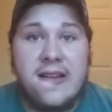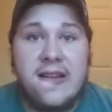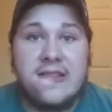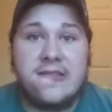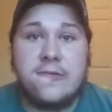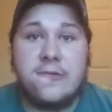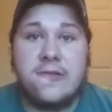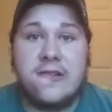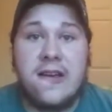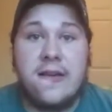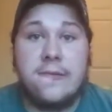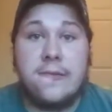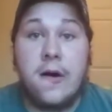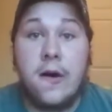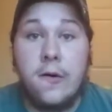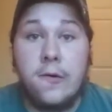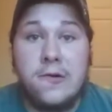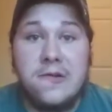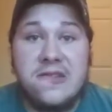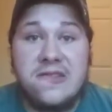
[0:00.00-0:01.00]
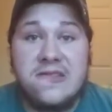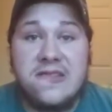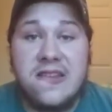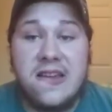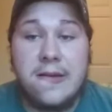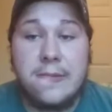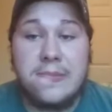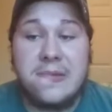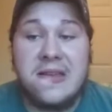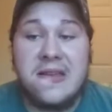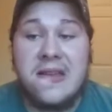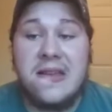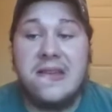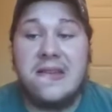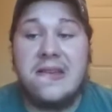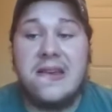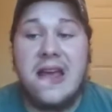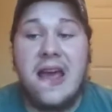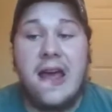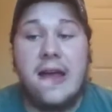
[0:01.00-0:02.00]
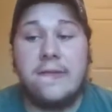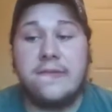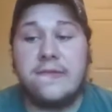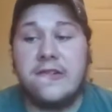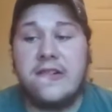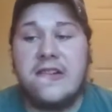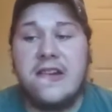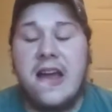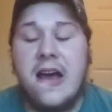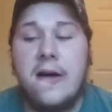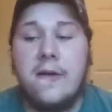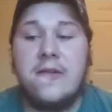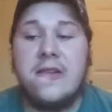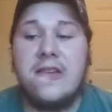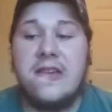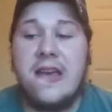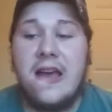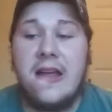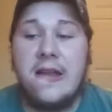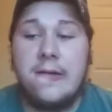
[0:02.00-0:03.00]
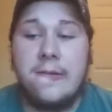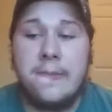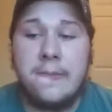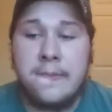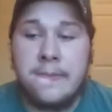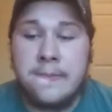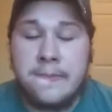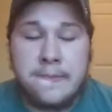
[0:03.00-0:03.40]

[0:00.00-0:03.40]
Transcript: That's what I've always dipped in. Every now and again,